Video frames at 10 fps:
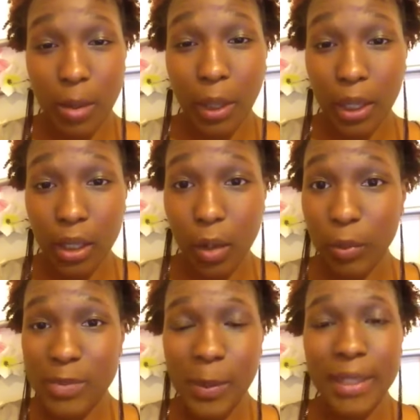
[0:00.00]
I mean,
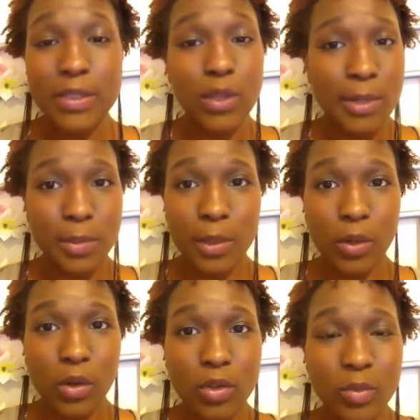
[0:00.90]
we spend so much money
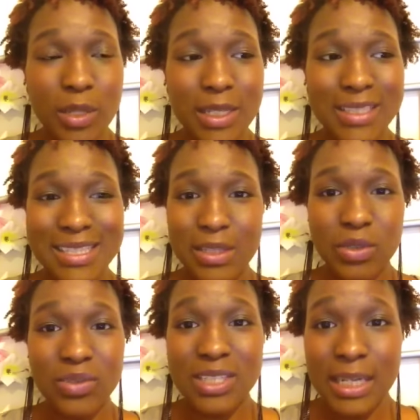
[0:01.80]
on cosmetics, this
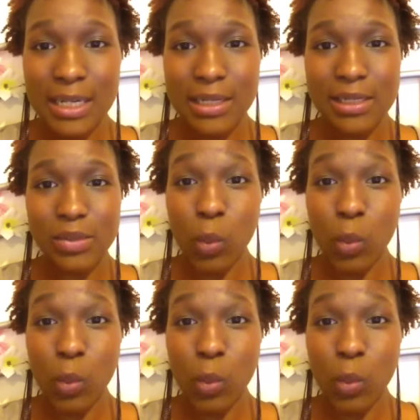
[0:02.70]
is ridiculous.